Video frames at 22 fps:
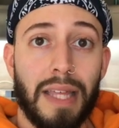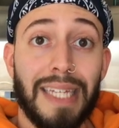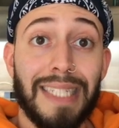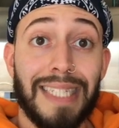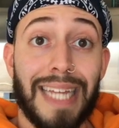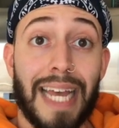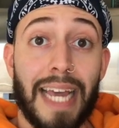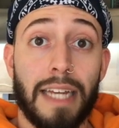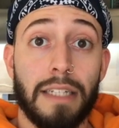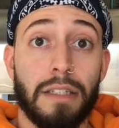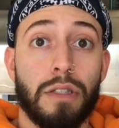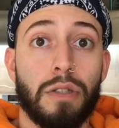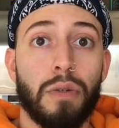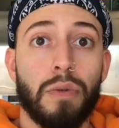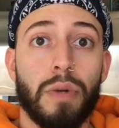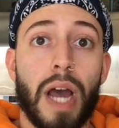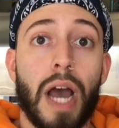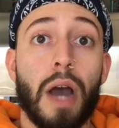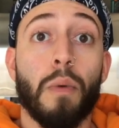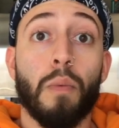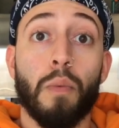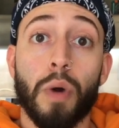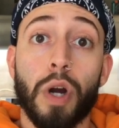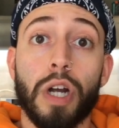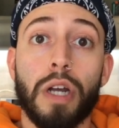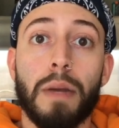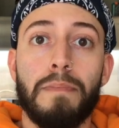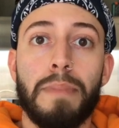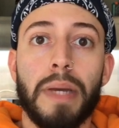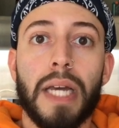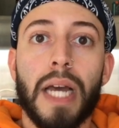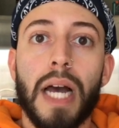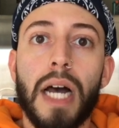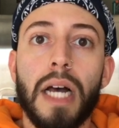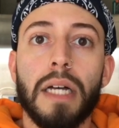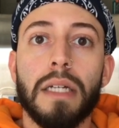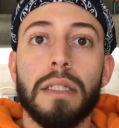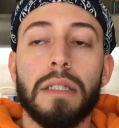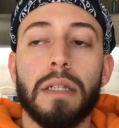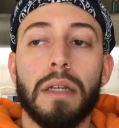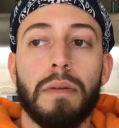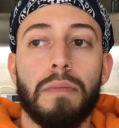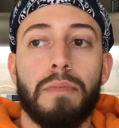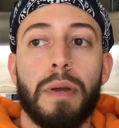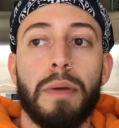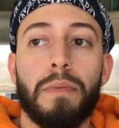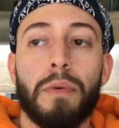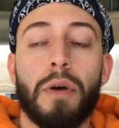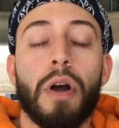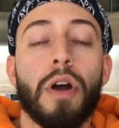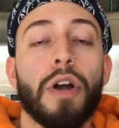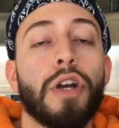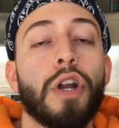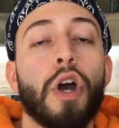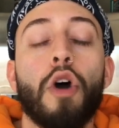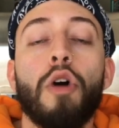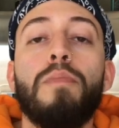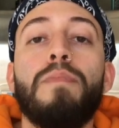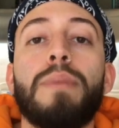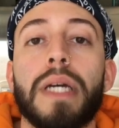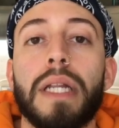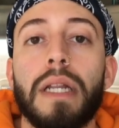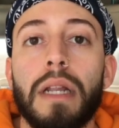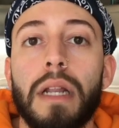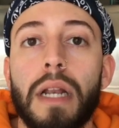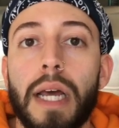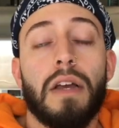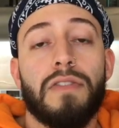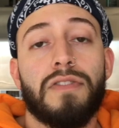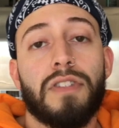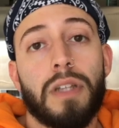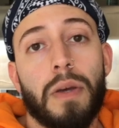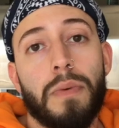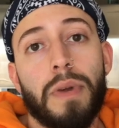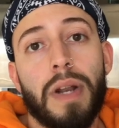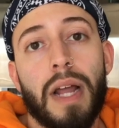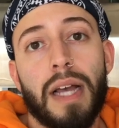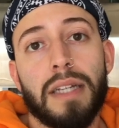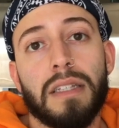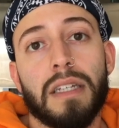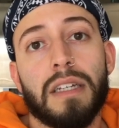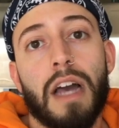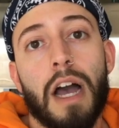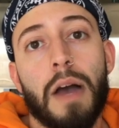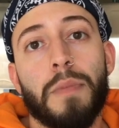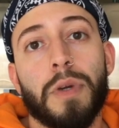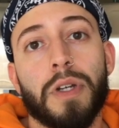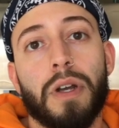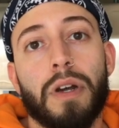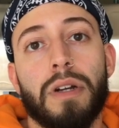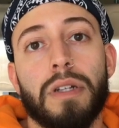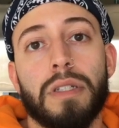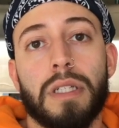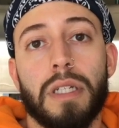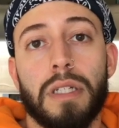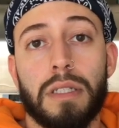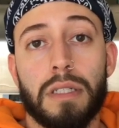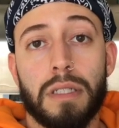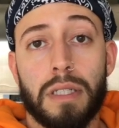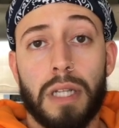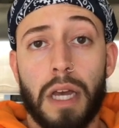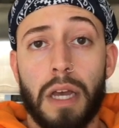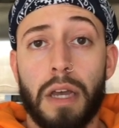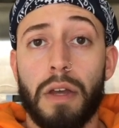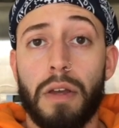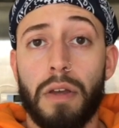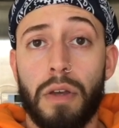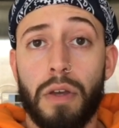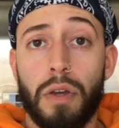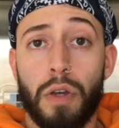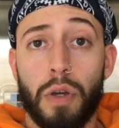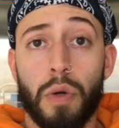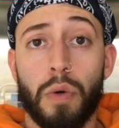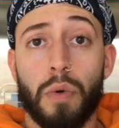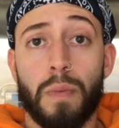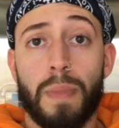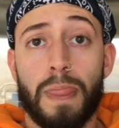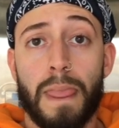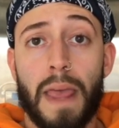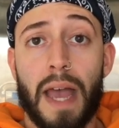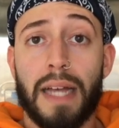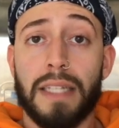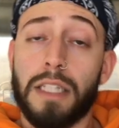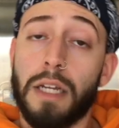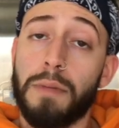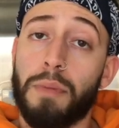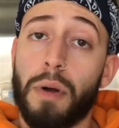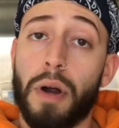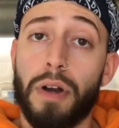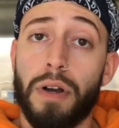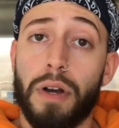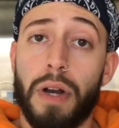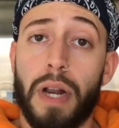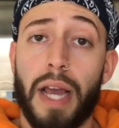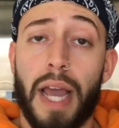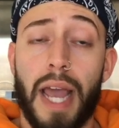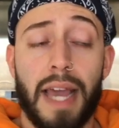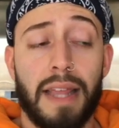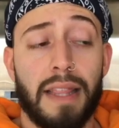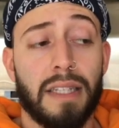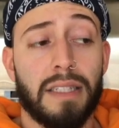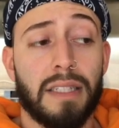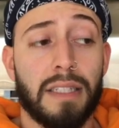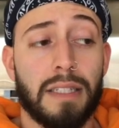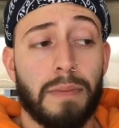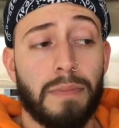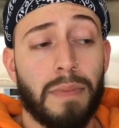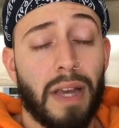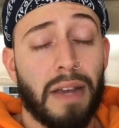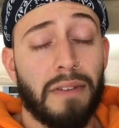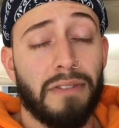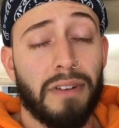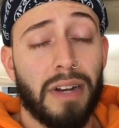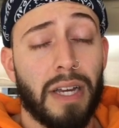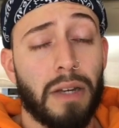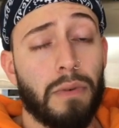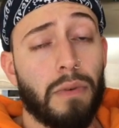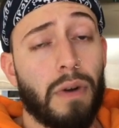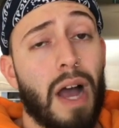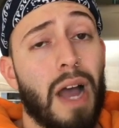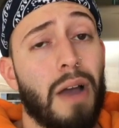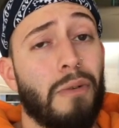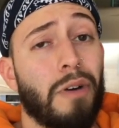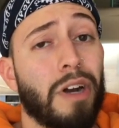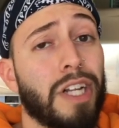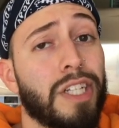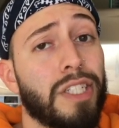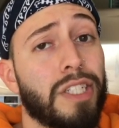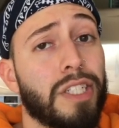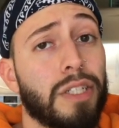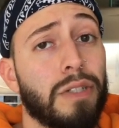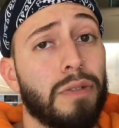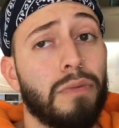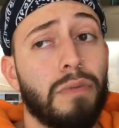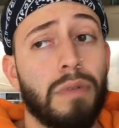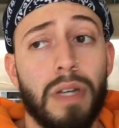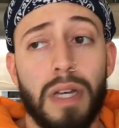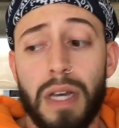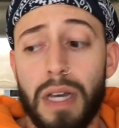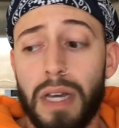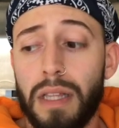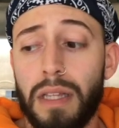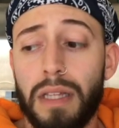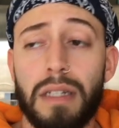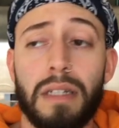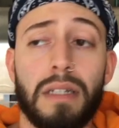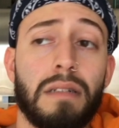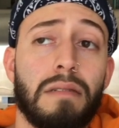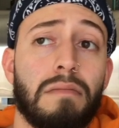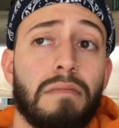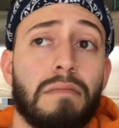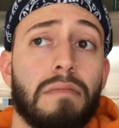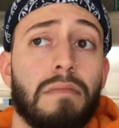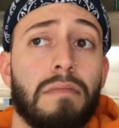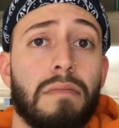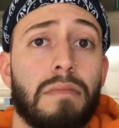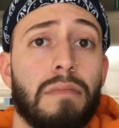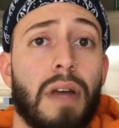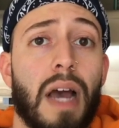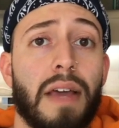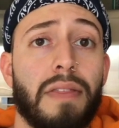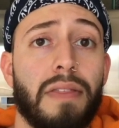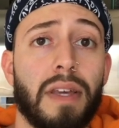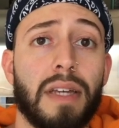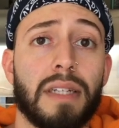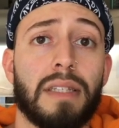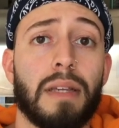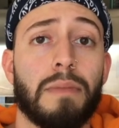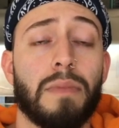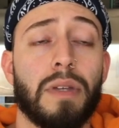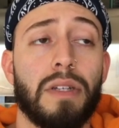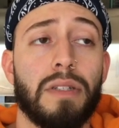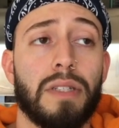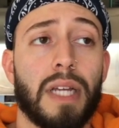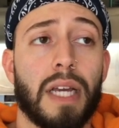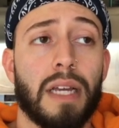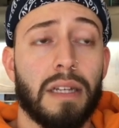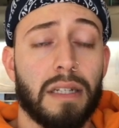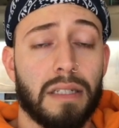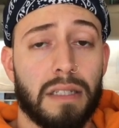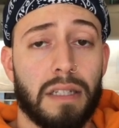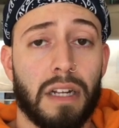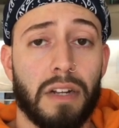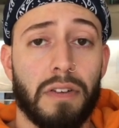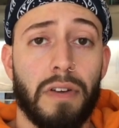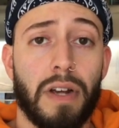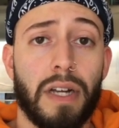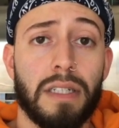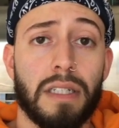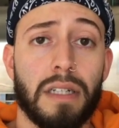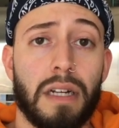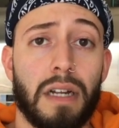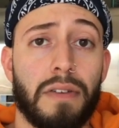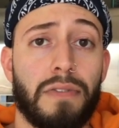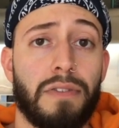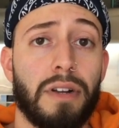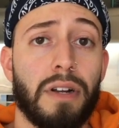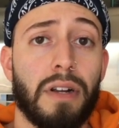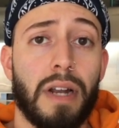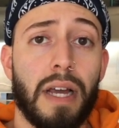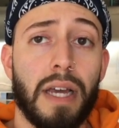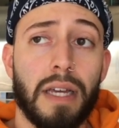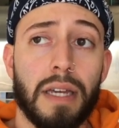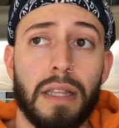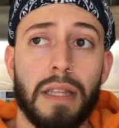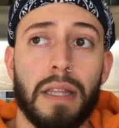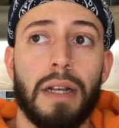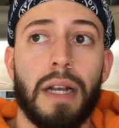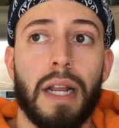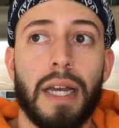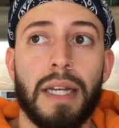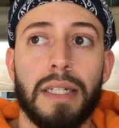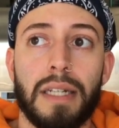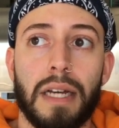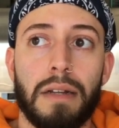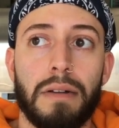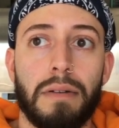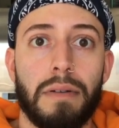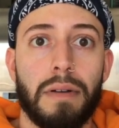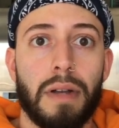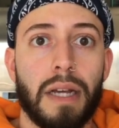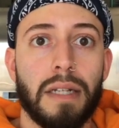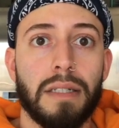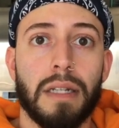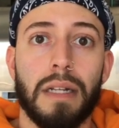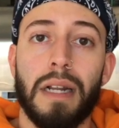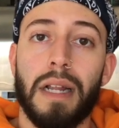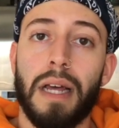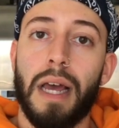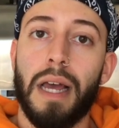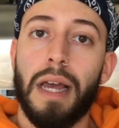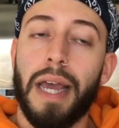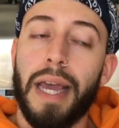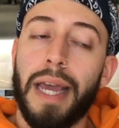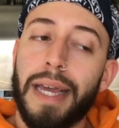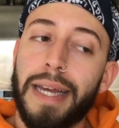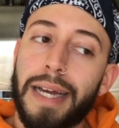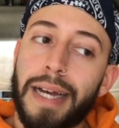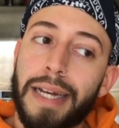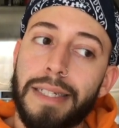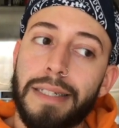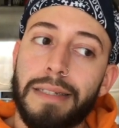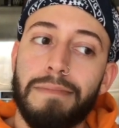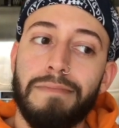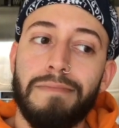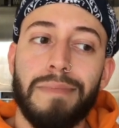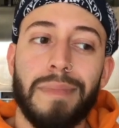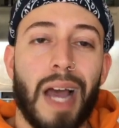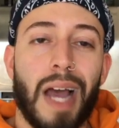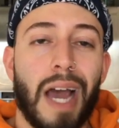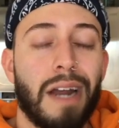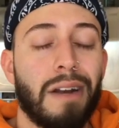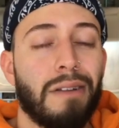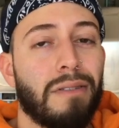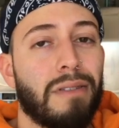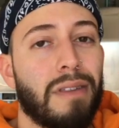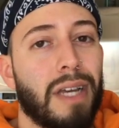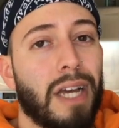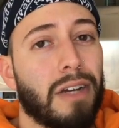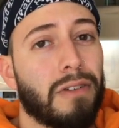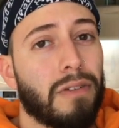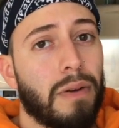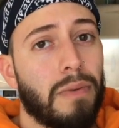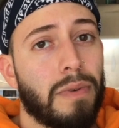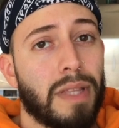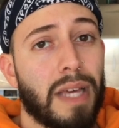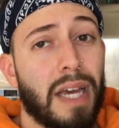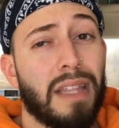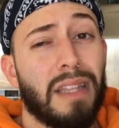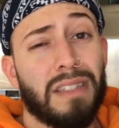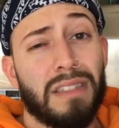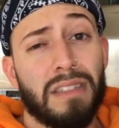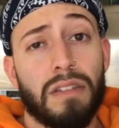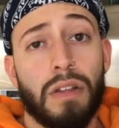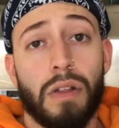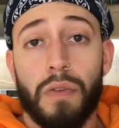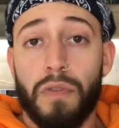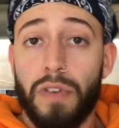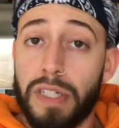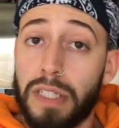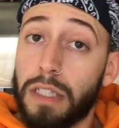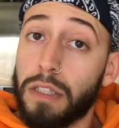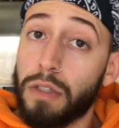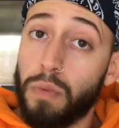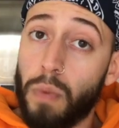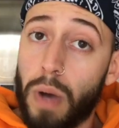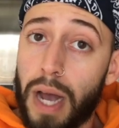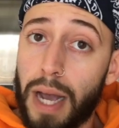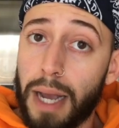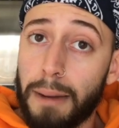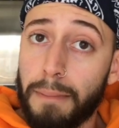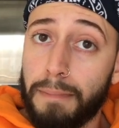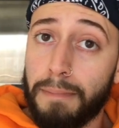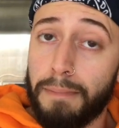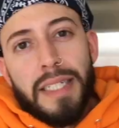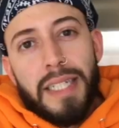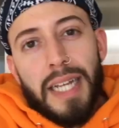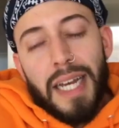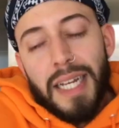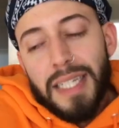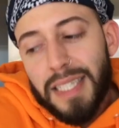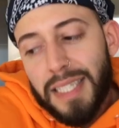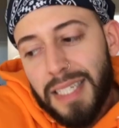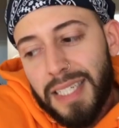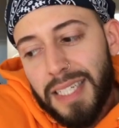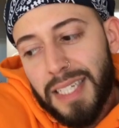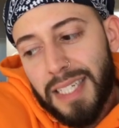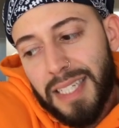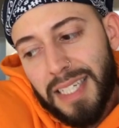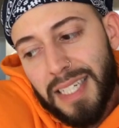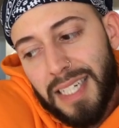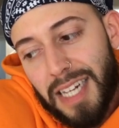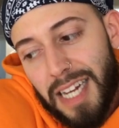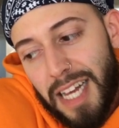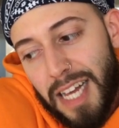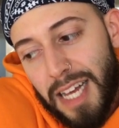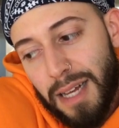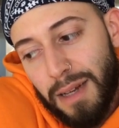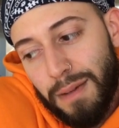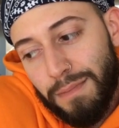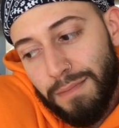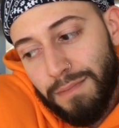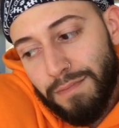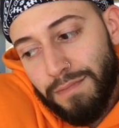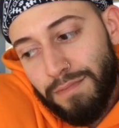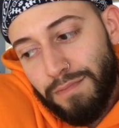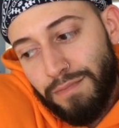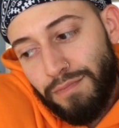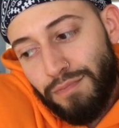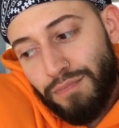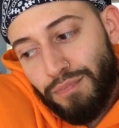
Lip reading: these days do not work because people aren't open. If someone has a common courtesy to tell you as their partner, like, hey, this is something I feel like I want to do, then I think it's something you take into consideration. If you don't like it, then lay it down nicely. Hey, I don't think I agree with that, and this is the reasons why. Dancing in the club.